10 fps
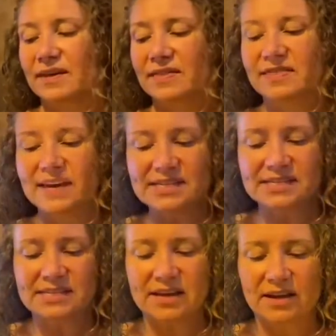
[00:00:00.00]

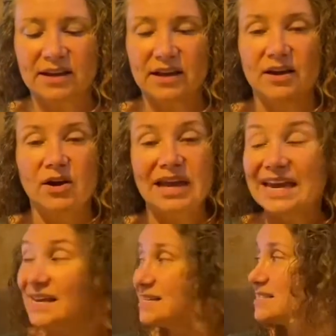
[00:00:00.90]
this
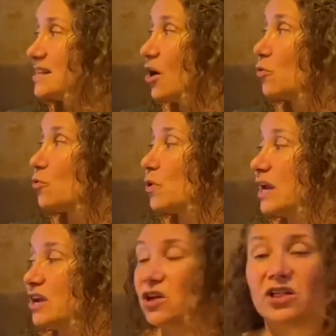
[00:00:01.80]
is a
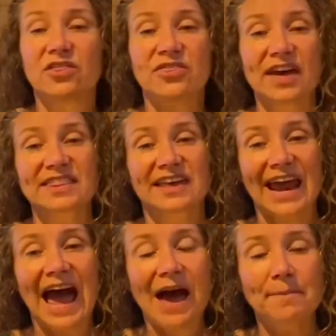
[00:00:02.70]
real thing that
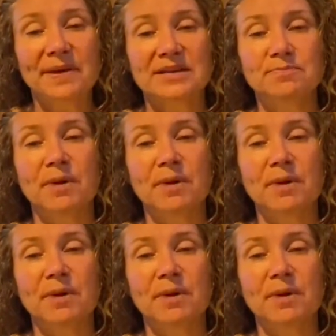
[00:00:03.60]
happened,